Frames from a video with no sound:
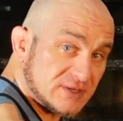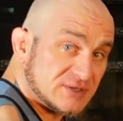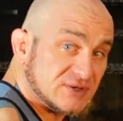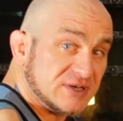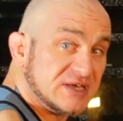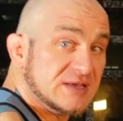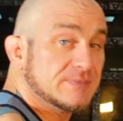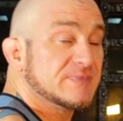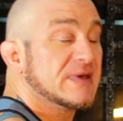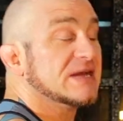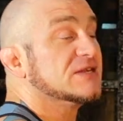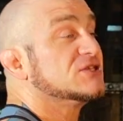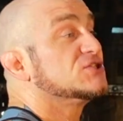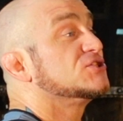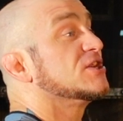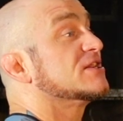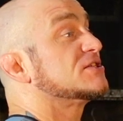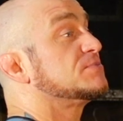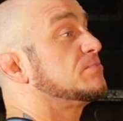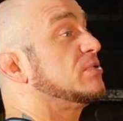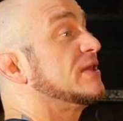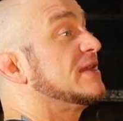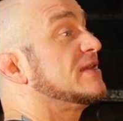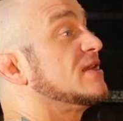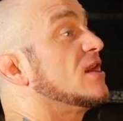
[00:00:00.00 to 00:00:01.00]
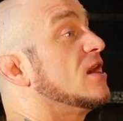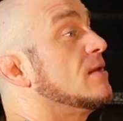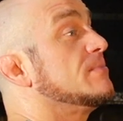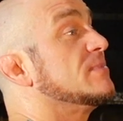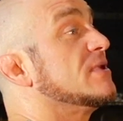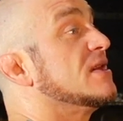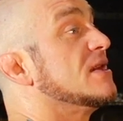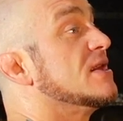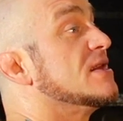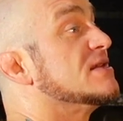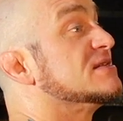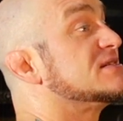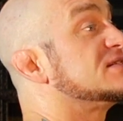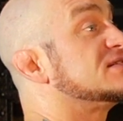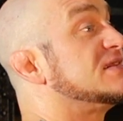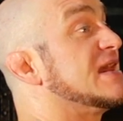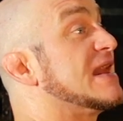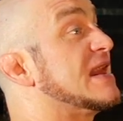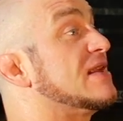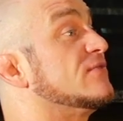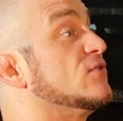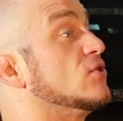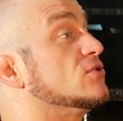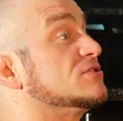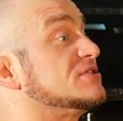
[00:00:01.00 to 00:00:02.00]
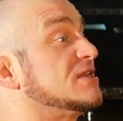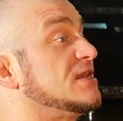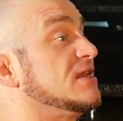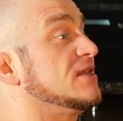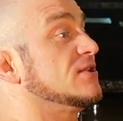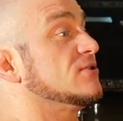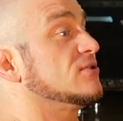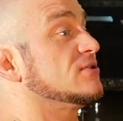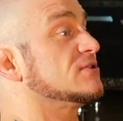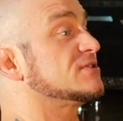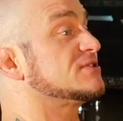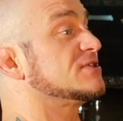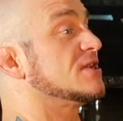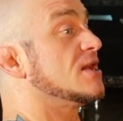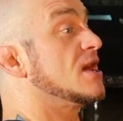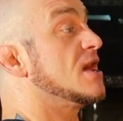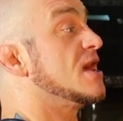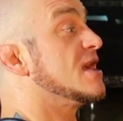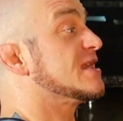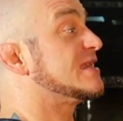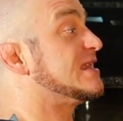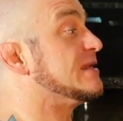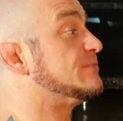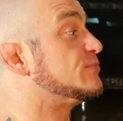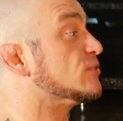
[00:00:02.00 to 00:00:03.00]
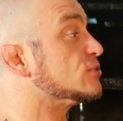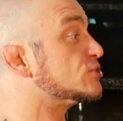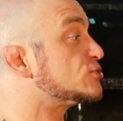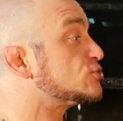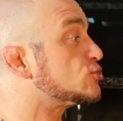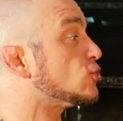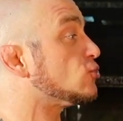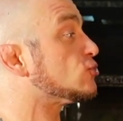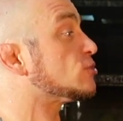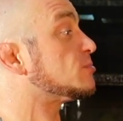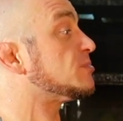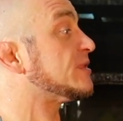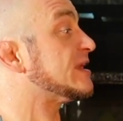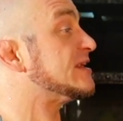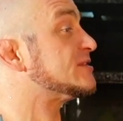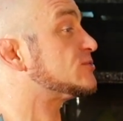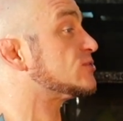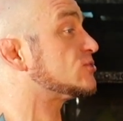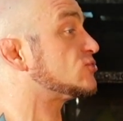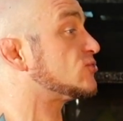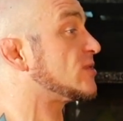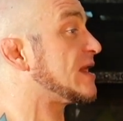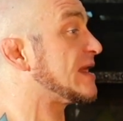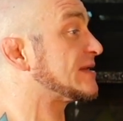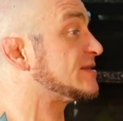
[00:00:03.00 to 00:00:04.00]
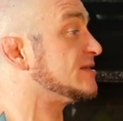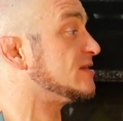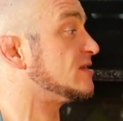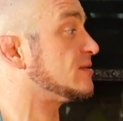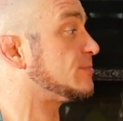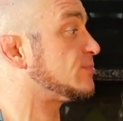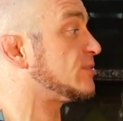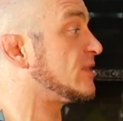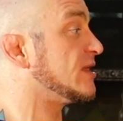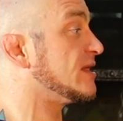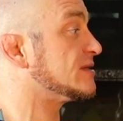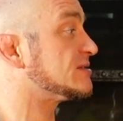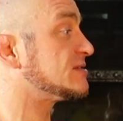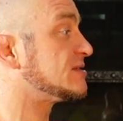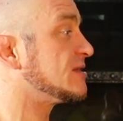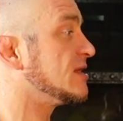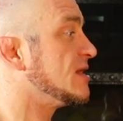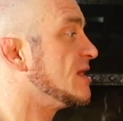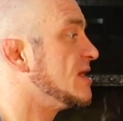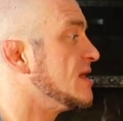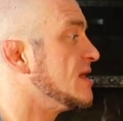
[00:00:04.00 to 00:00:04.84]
So keep that chest plate up, stay on those heels, keep those shoulder blades retracted and depressed.